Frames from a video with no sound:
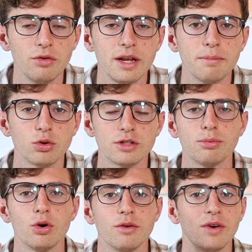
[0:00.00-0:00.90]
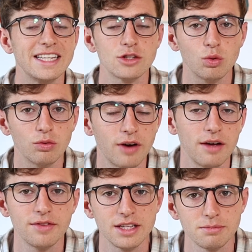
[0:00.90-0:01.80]
really important point that relates to all
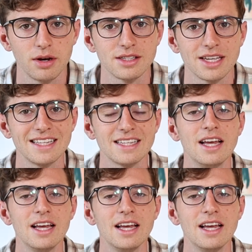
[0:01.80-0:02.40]
5 of these mindsets